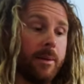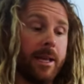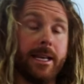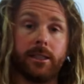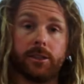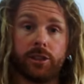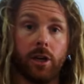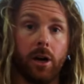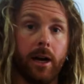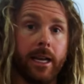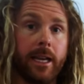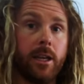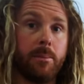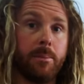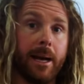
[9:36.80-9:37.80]
It's tiny,
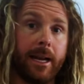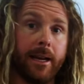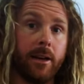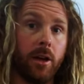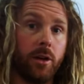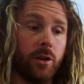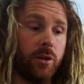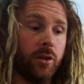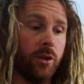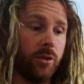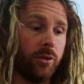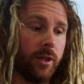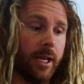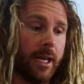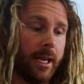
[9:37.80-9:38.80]
you barely know you're
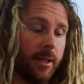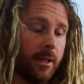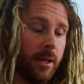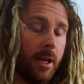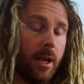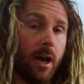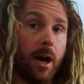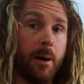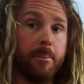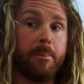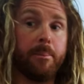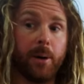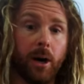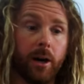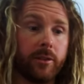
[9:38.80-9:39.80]
using it,
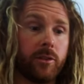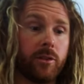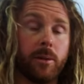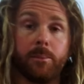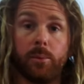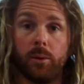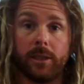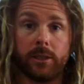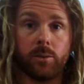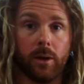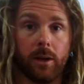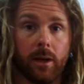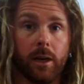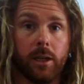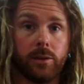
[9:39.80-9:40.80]
but the board is
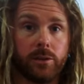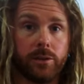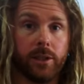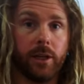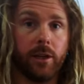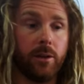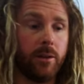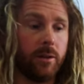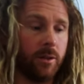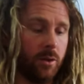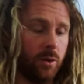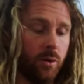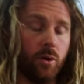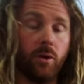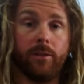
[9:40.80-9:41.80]
quite close to you.
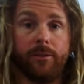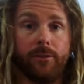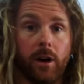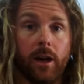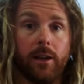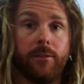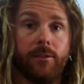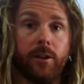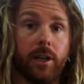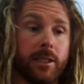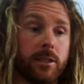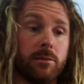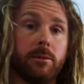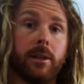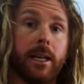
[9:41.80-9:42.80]
Or 5 foot is
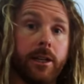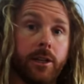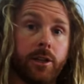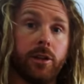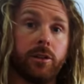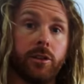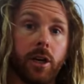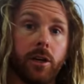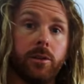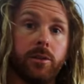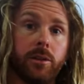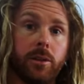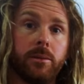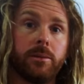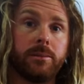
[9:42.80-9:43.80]
a really good
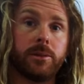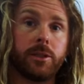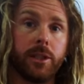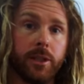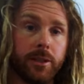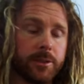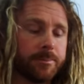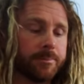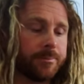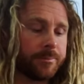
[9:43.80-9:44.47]
go-to to use.